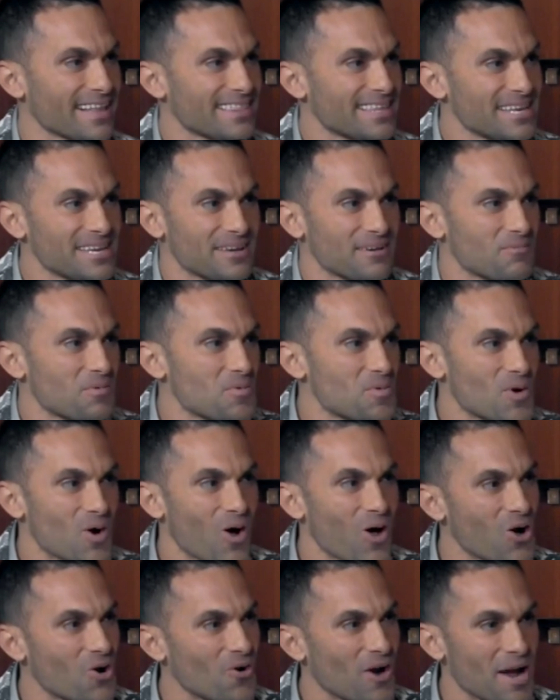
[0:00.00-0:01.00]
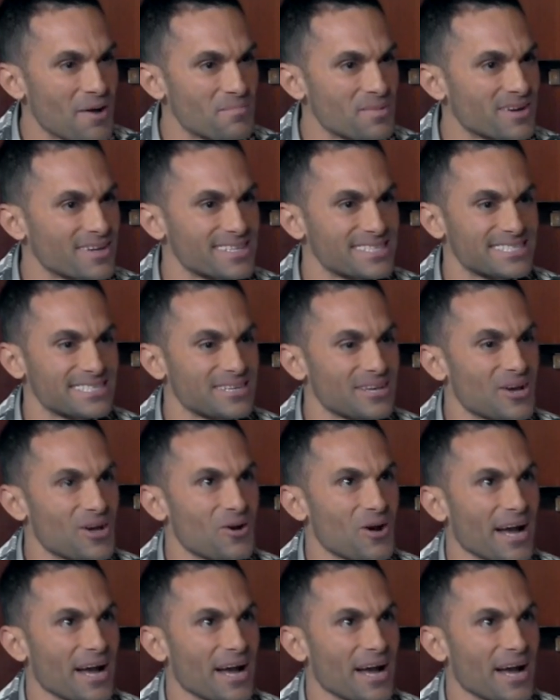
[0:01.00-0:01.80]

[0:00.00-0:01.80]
I think we were all crying because.